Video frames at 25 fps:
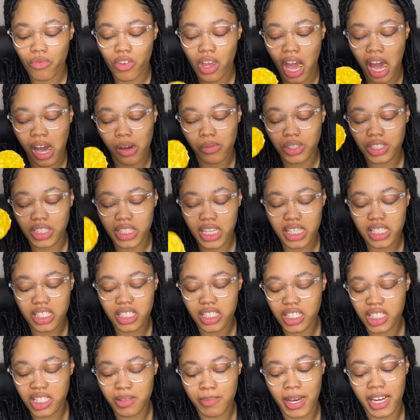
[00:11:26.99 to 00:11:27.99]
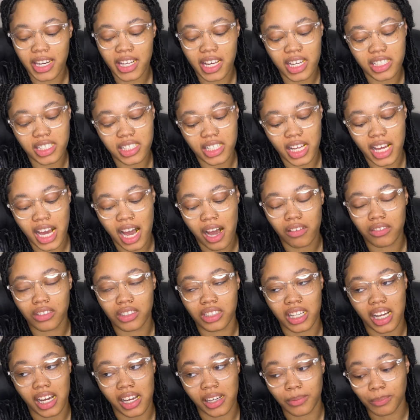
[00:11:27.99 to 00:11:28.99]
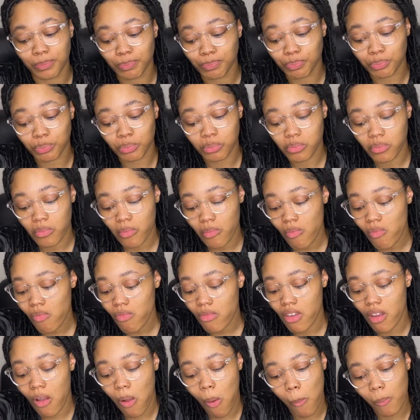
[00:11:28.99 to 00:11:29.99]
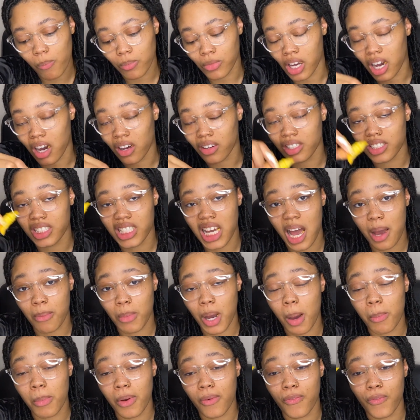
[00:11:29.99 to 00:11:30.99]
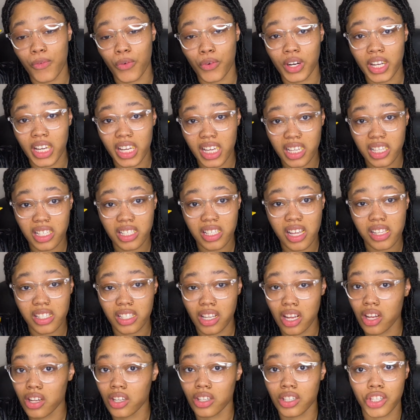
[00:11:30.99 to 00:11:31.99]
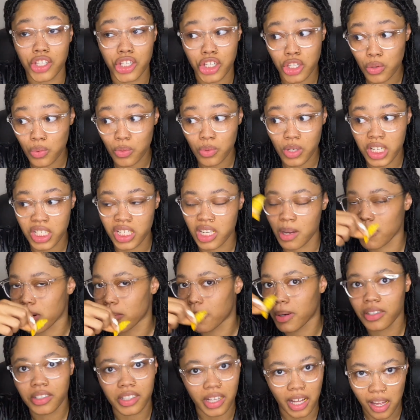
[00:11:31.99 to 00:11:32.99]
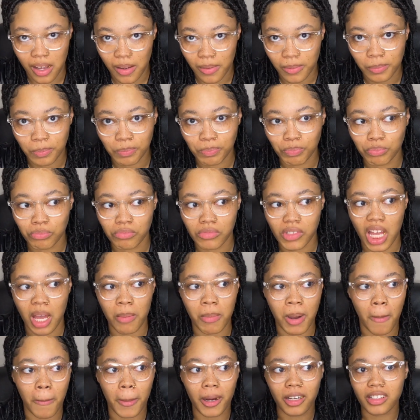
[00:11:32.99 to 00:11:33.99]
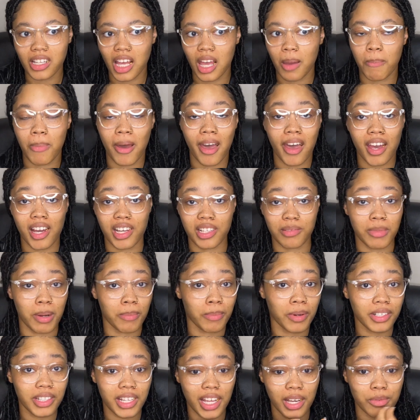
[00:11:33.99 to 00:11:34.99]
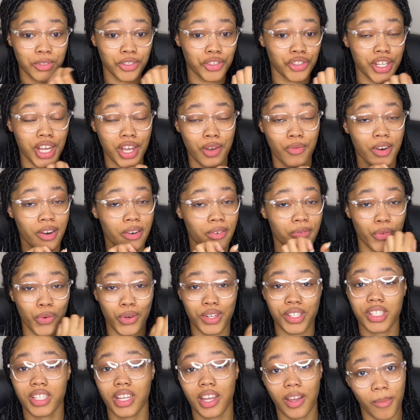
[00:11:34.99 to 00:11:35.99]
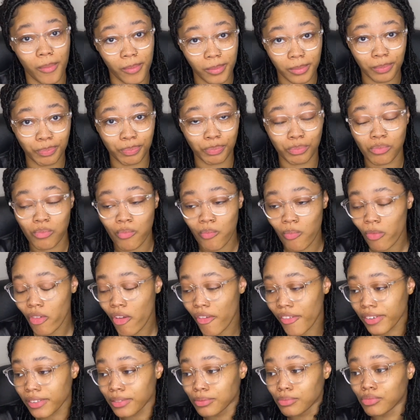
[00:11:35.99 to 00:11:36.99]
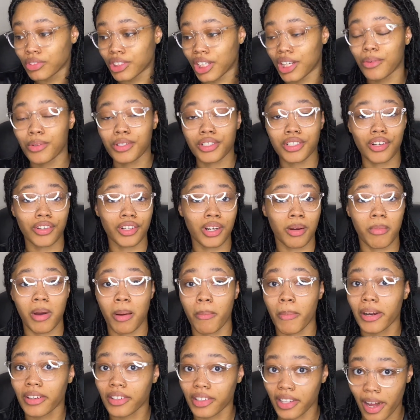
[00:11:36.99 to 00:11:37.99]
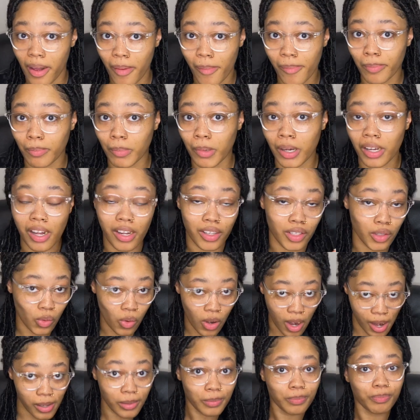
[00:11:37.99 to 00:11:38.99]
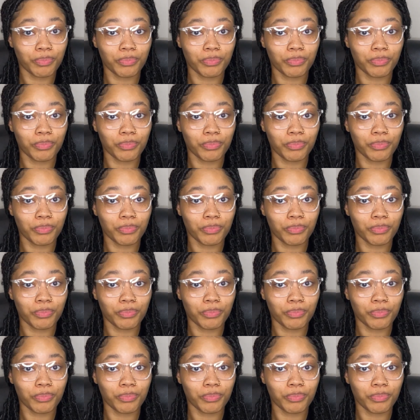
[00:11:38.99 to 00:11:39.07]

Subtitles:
I was saying this to somebody yesterday, I was like, the only time I'm gonna freeze to look cute is on my birthday. And my birthday passed, my birthday was January 14th. It was cold on my birthday, but guess what?